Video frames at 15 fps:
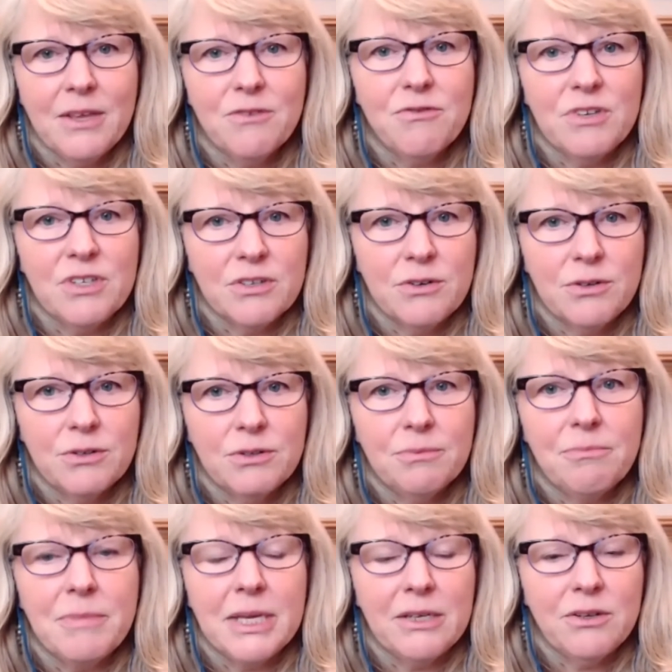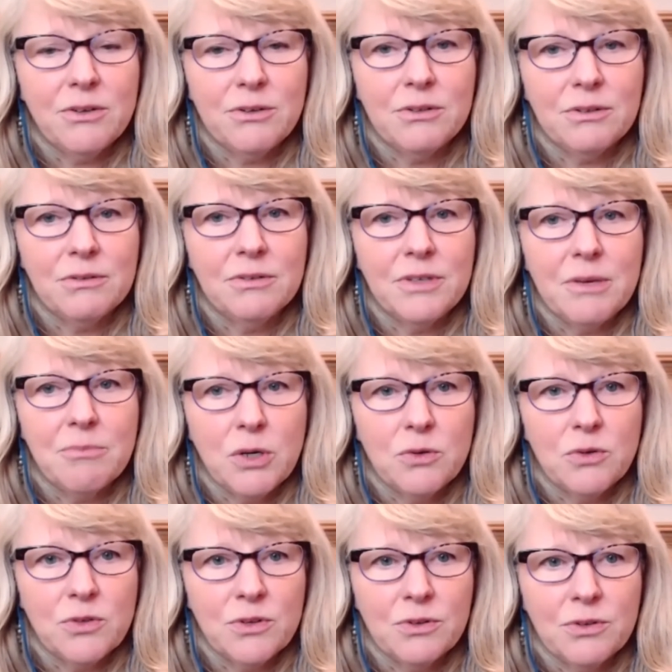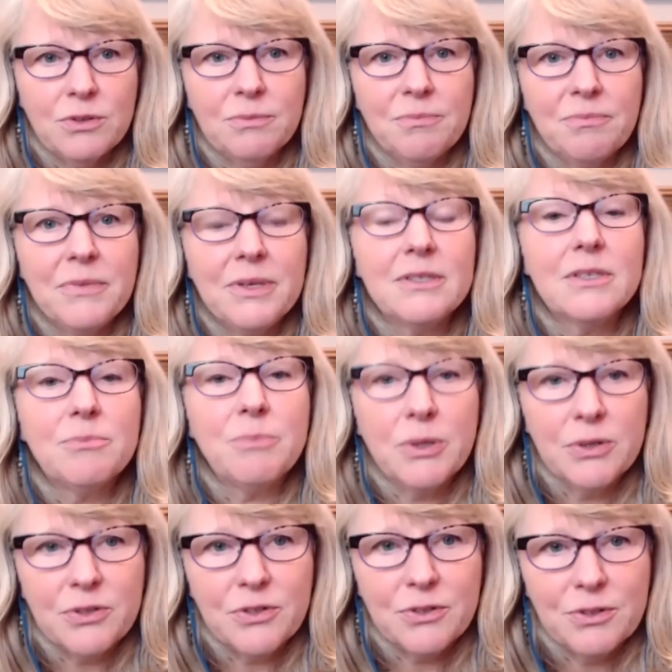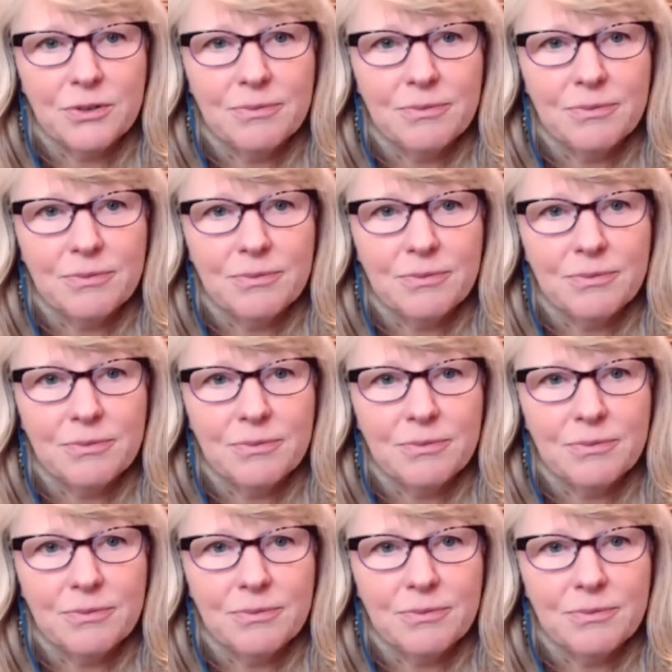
physical, mental, emotional, and spiritual.